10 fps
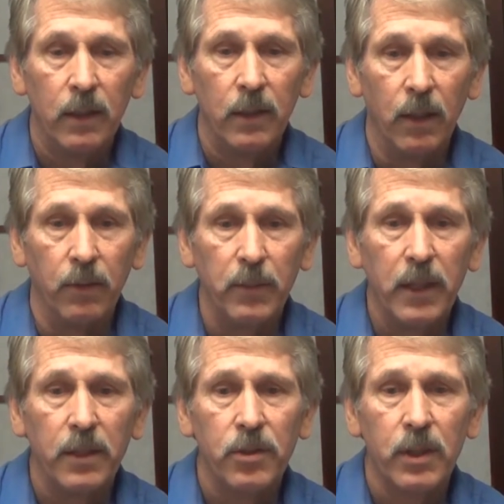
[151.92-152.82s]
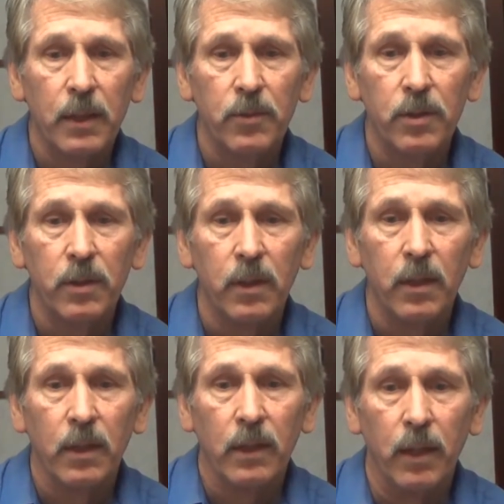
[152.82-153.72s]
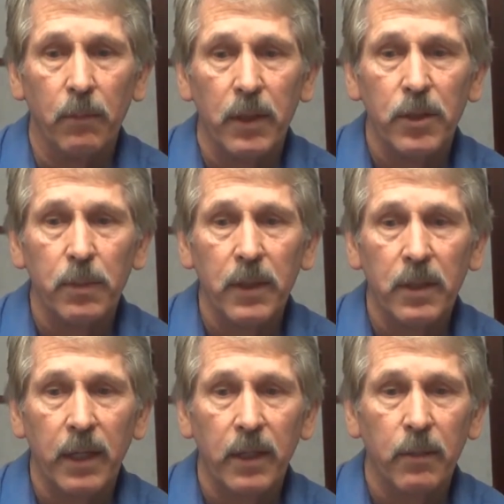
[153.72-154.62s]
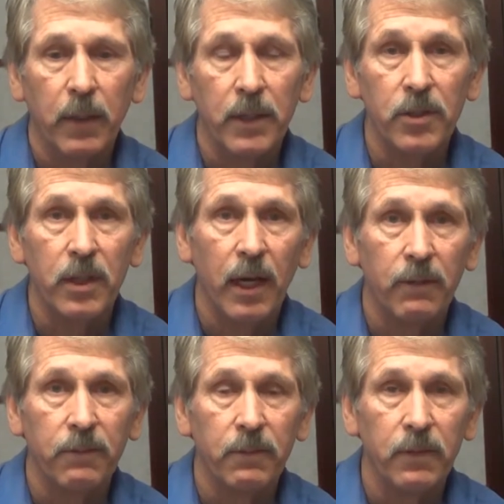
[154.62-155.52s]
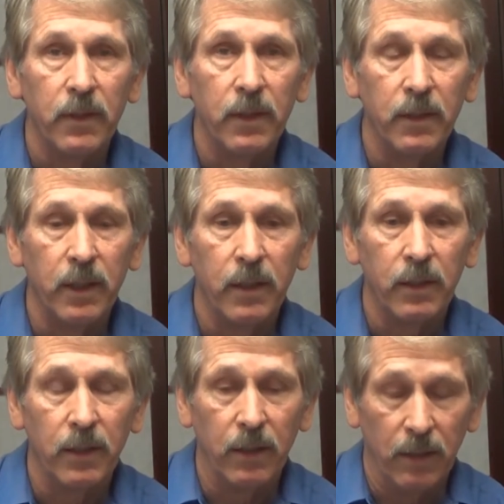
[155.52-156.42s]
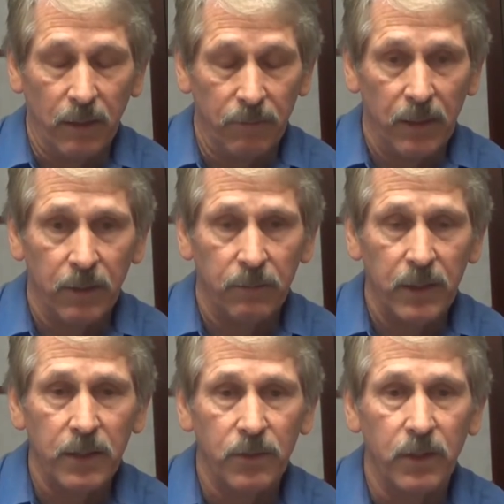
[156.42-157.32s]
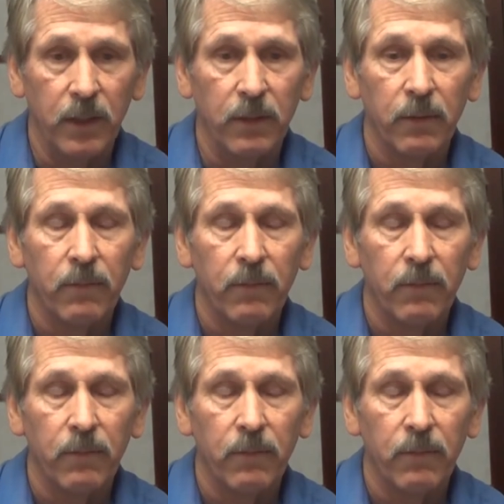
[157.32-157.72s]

Now, immediate steps that must be taken by staff in the event of an incident.